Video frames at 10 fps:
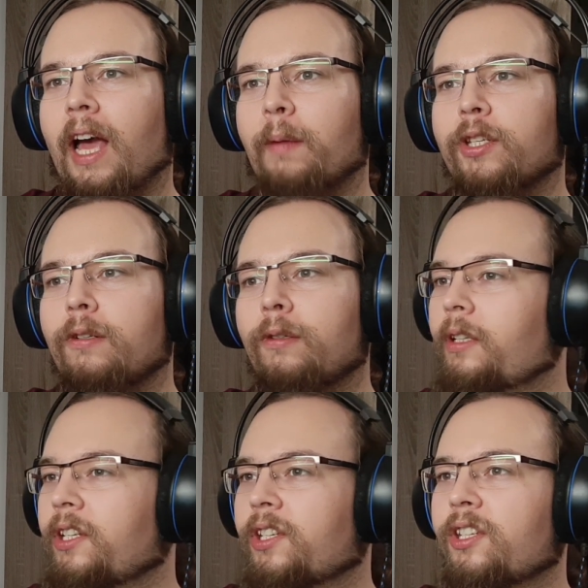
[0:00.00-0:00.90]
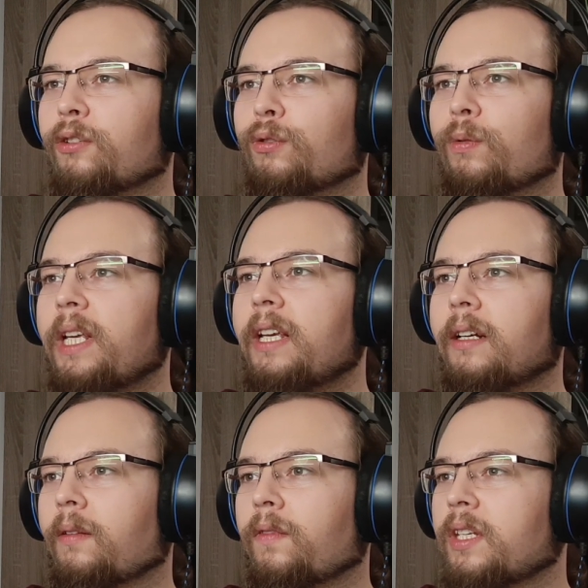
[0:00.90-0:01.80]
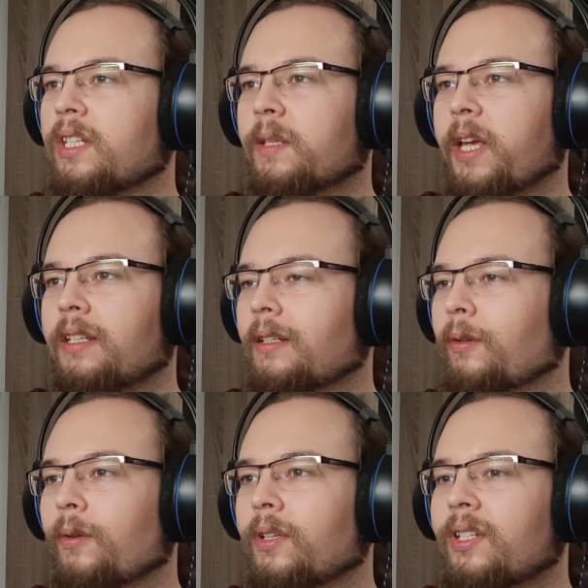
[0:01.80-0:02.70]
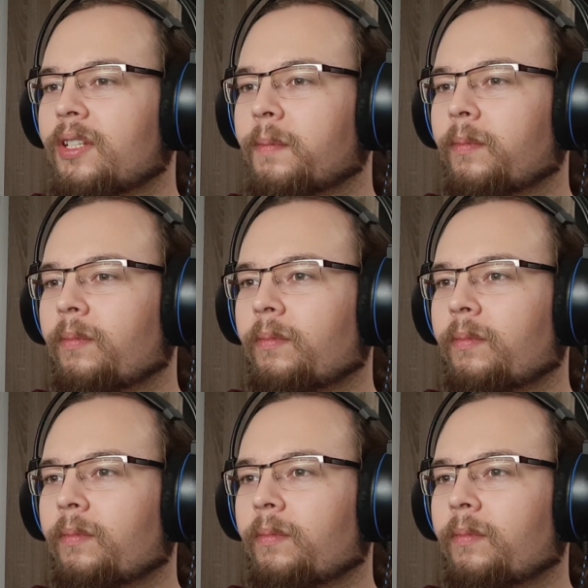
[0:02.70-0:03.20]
absolutely surreal this space looks.